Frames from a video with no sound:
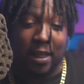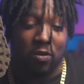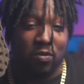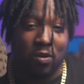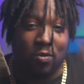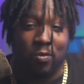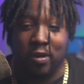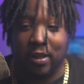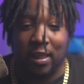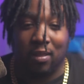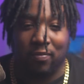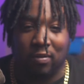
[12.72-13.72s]
I don't know where it
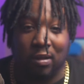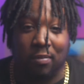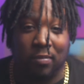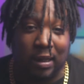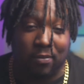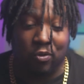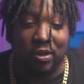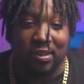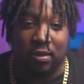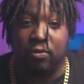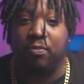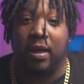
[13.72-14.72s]
came from. I want to
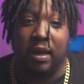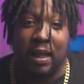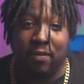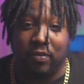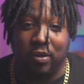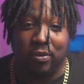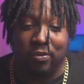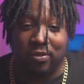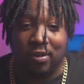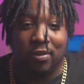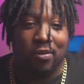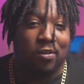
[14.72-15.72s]
say it was my nephew's,
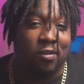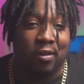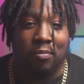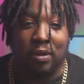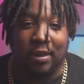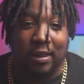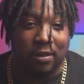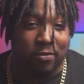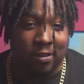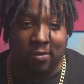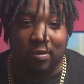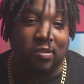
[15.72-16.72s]
but he
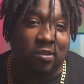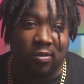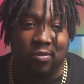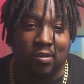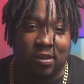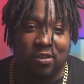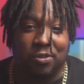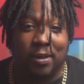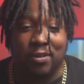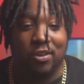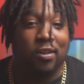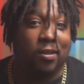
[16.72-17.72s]
really wasn't using it, so I
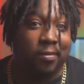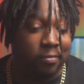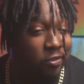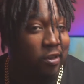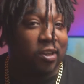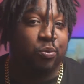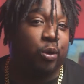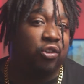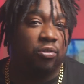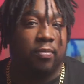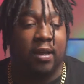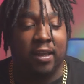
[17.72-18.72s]
took it, started
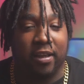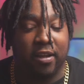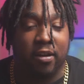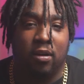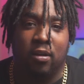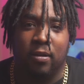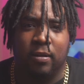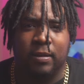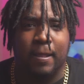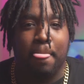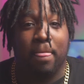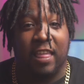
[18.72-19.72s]
sponging my hair,
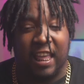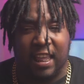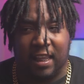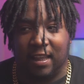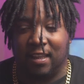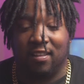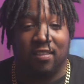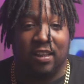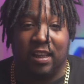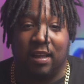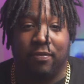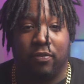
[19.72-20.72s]
and
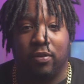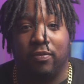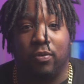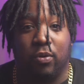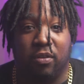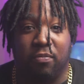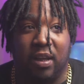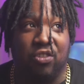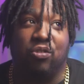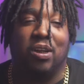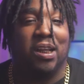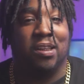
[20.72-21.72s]
then I freeformed my
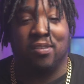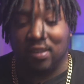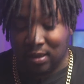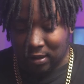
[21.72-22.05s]
dreads.